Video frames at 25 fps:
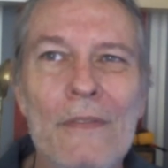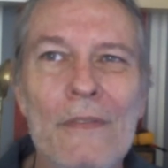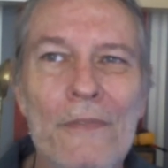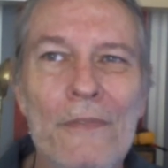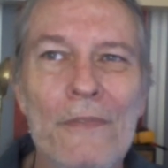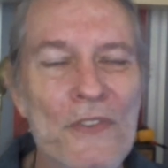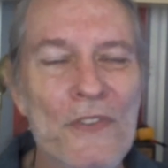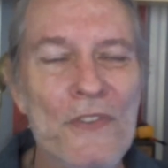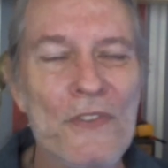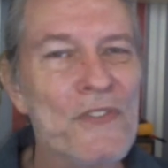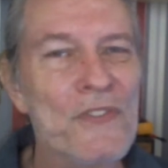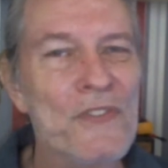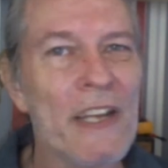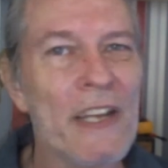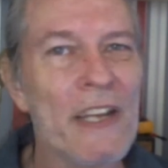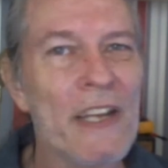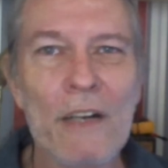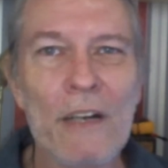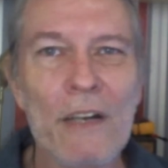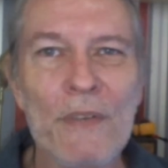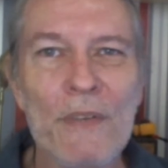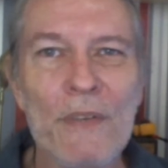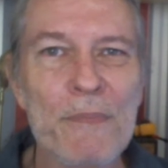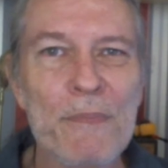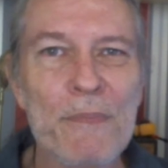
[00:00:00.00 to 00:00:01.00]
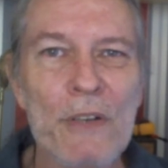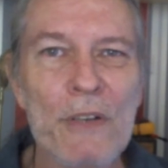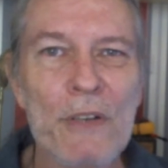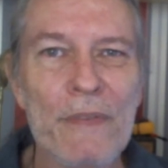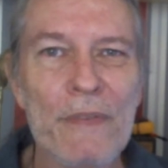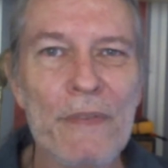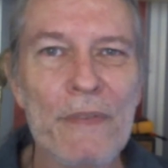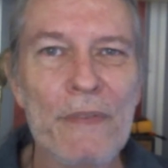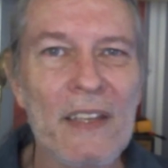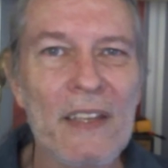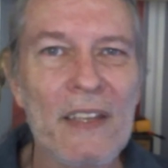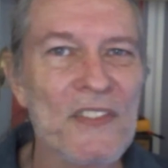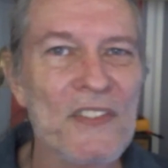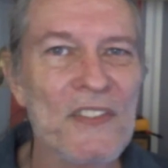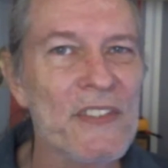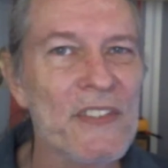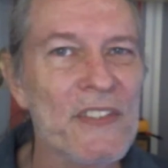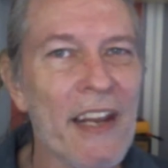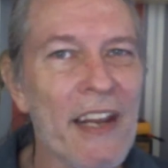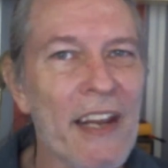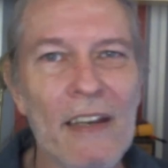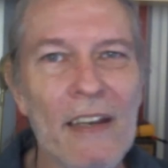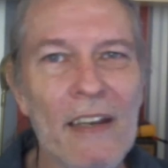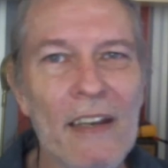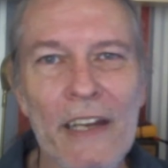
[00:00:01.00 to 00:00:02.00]
first layer was perfect, the
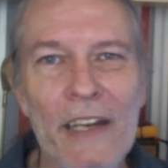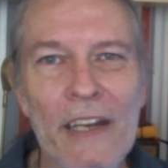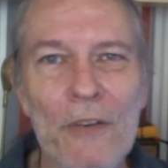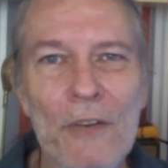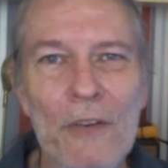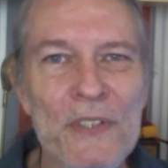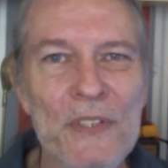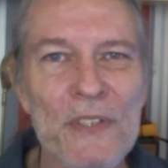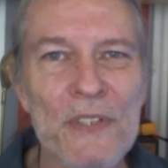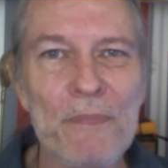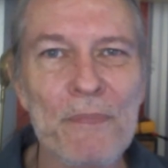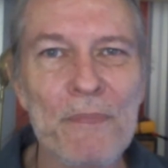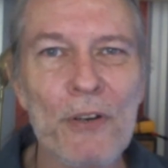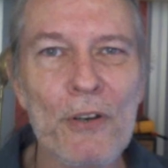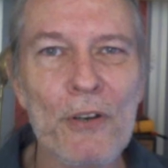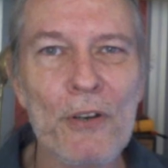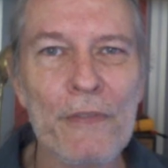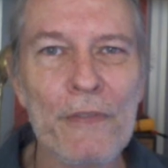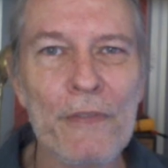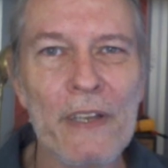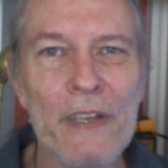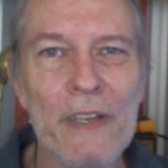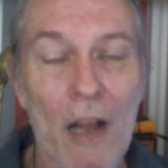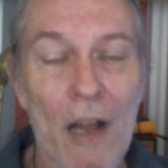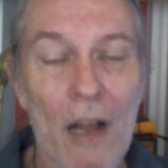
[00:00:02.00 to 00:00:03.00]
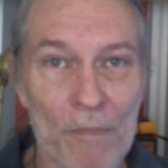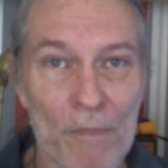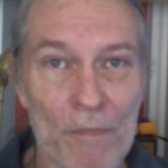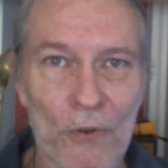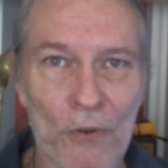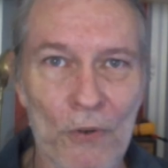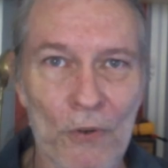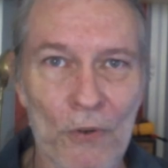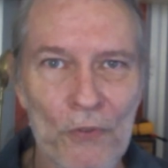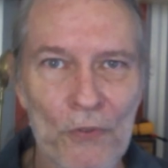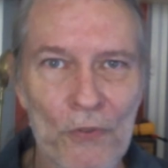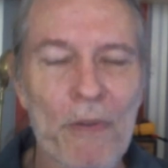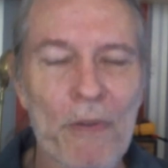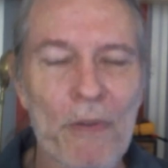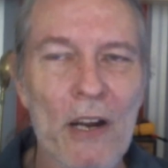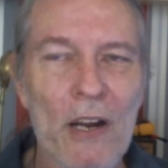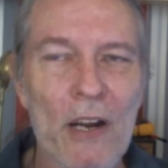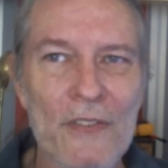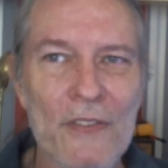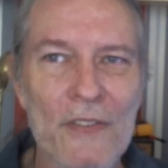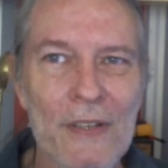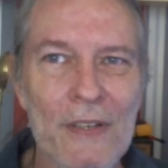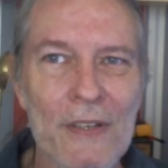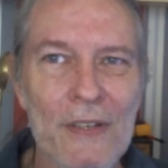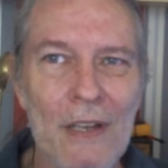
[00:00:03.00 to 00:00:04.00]
second layer was perfect on both
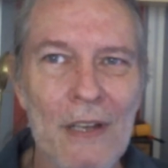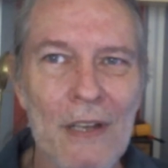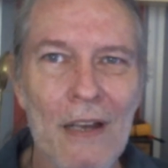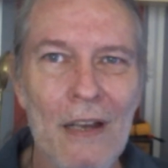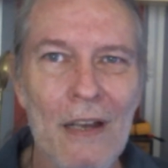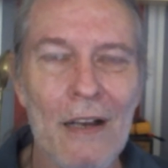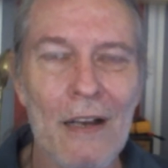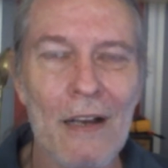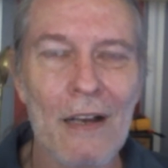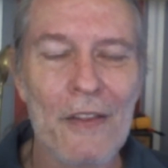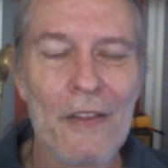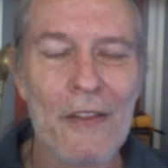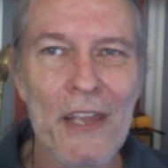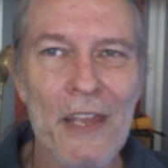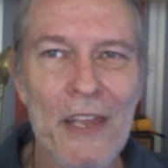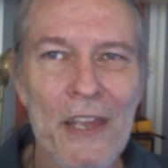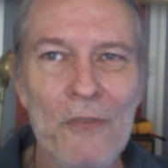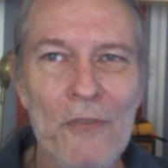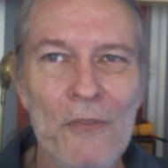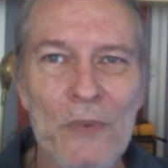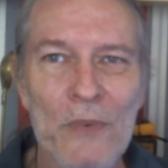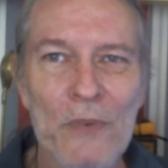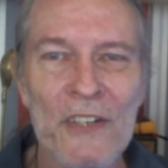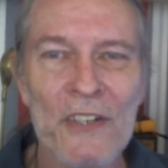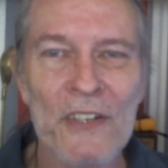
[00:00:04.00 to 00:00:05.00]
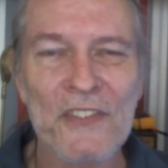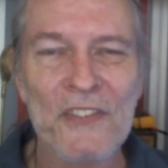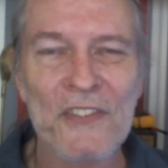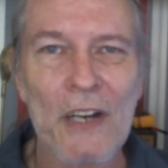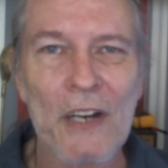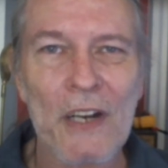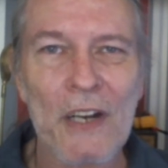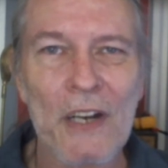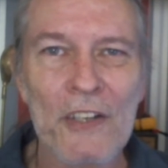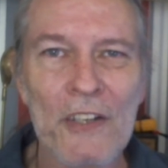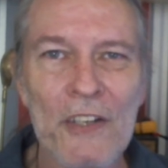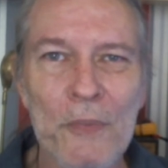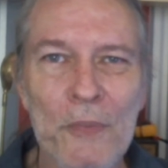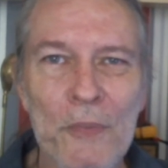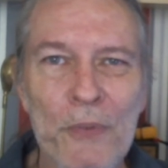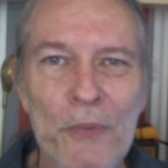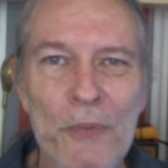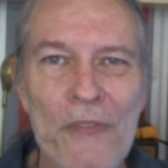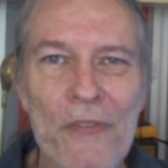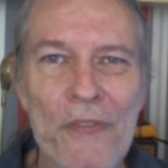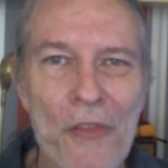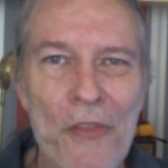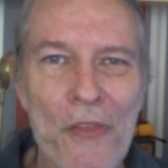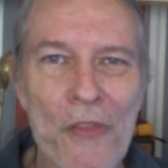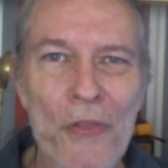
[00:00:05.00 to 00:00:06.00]
parts. And then when it started to
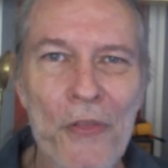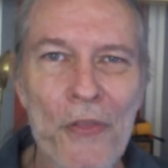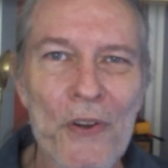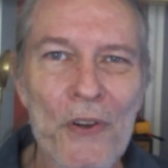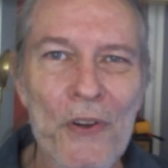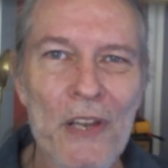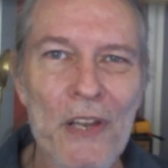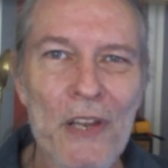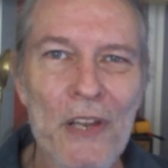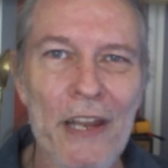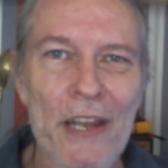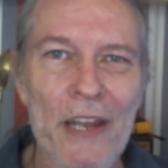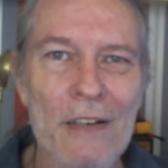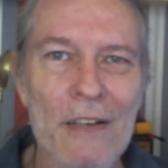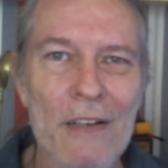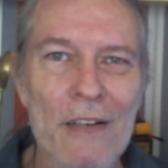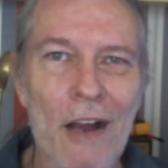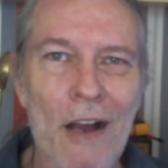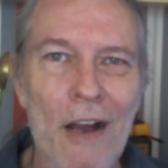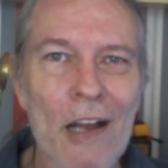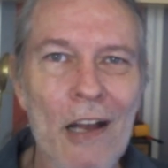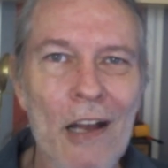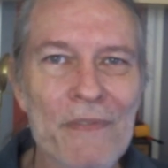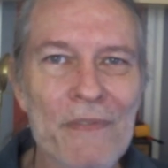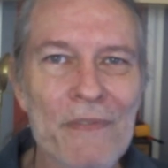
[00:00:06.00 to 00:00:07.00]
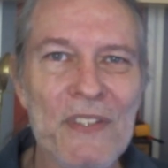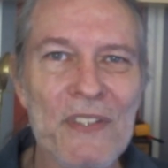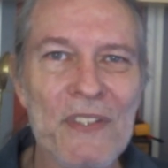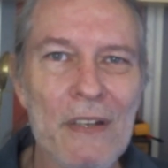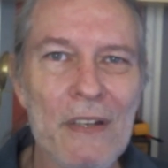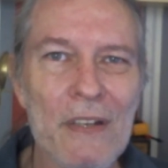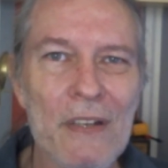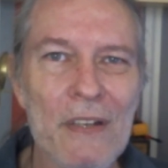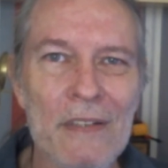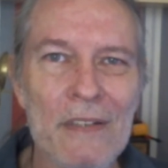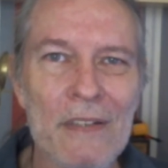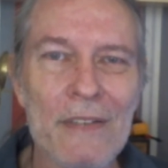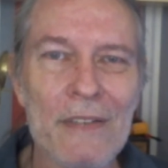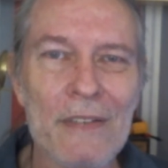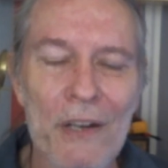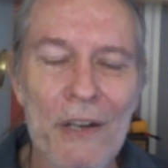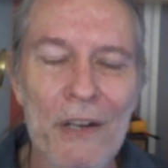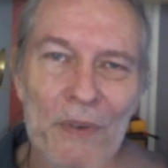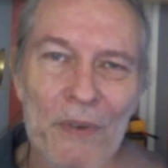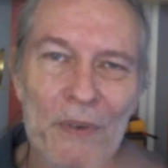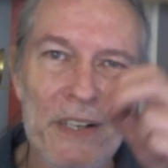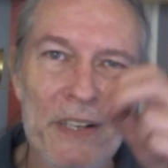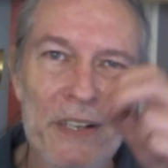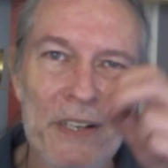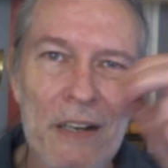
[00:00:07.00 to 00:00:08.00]
print the third layer, all of a sudden there
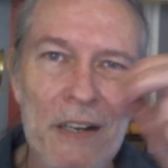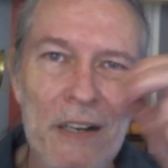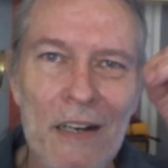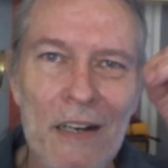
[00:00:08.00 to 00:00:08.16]
were